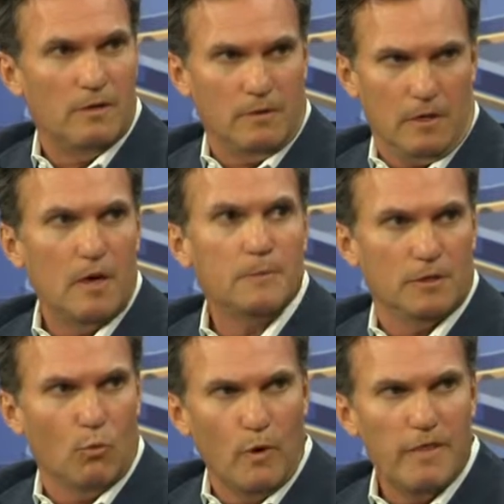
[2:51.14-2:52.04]

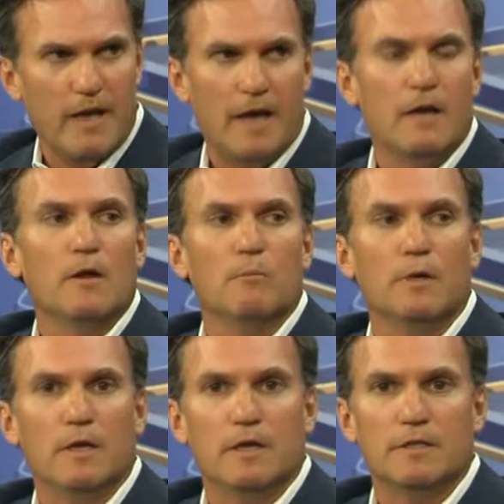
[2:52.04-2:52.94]
encompassing with that,
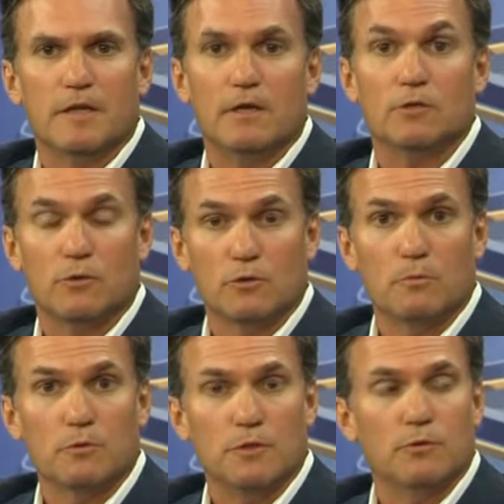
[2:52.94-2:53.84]
but it is a surgical
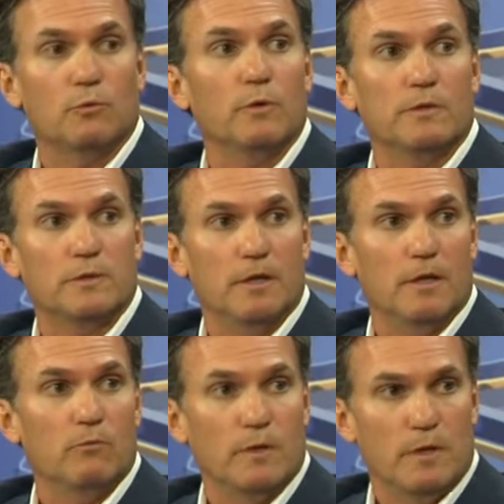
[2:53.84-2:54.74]
procedure with
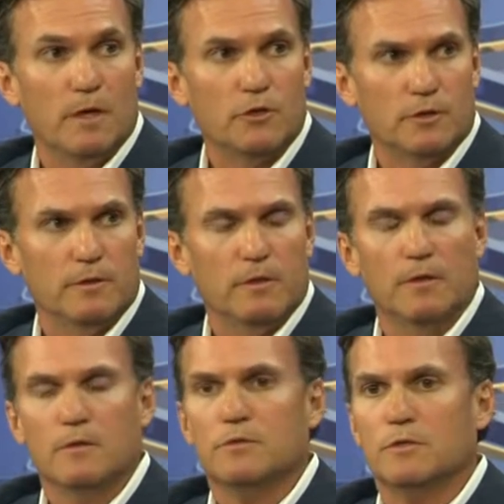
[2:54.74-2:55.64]
skin reduction.
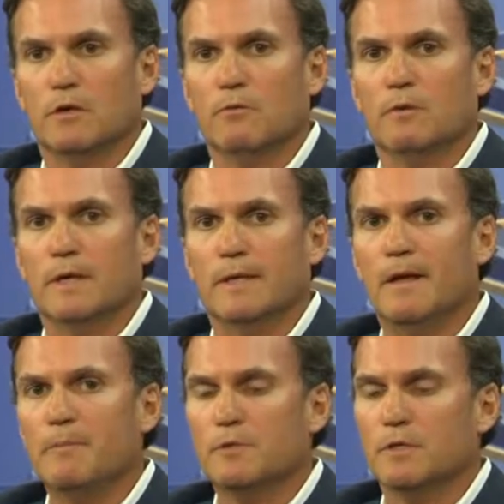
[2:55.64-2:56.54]
So
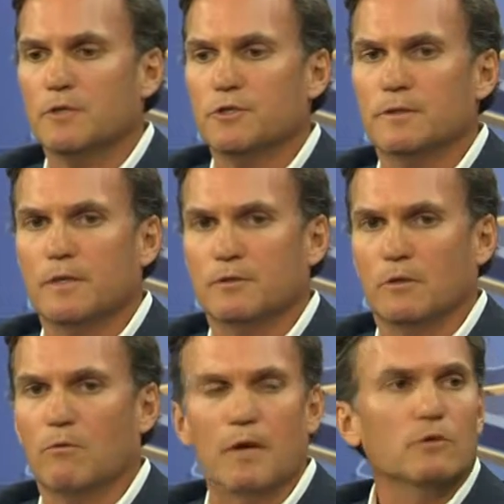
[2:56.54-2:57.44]
liposuction is a
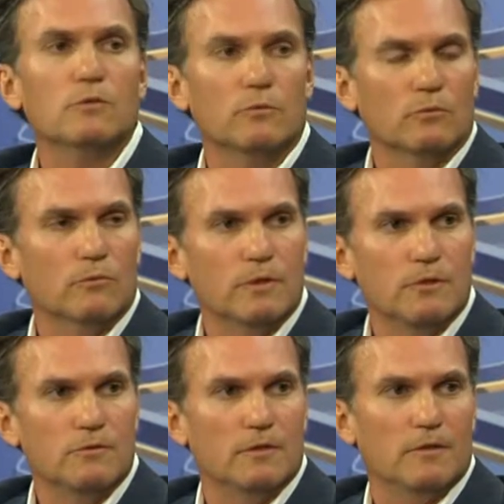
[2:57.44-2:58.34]
great tool when
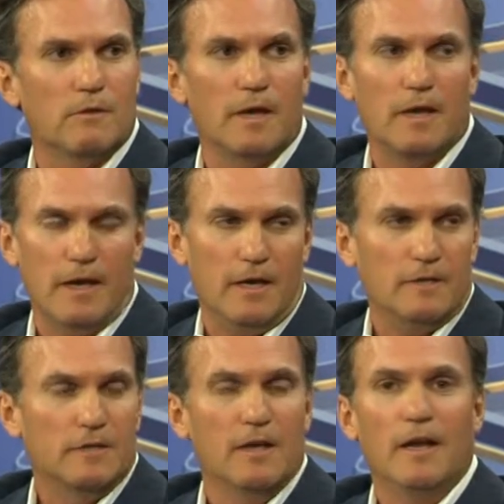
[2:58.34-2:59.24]
used in the right
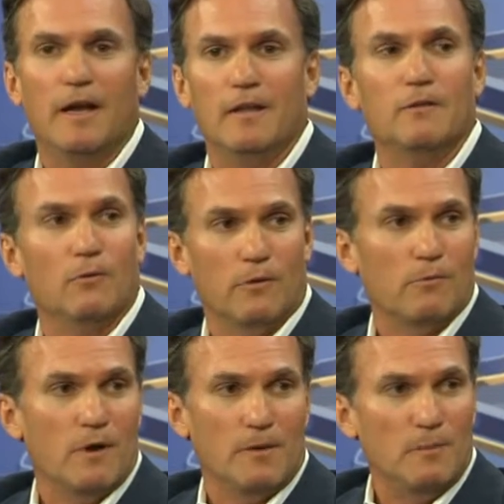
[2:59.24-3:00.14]
hands and on the
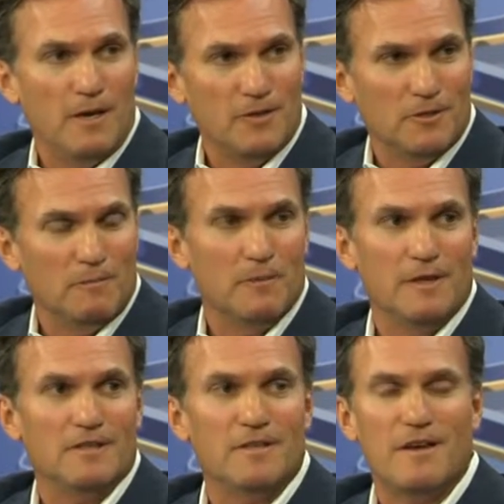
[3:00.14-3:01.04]
right patient, but
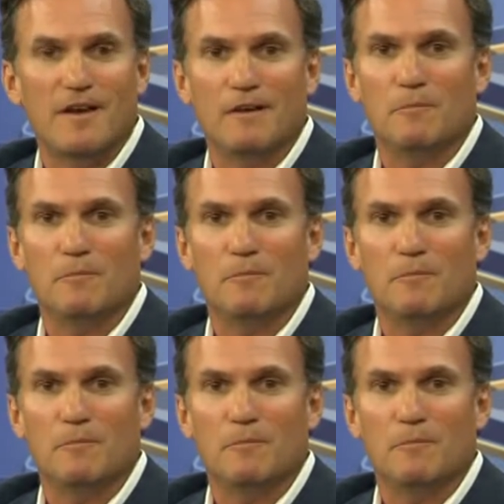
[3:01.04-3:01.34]
it's not a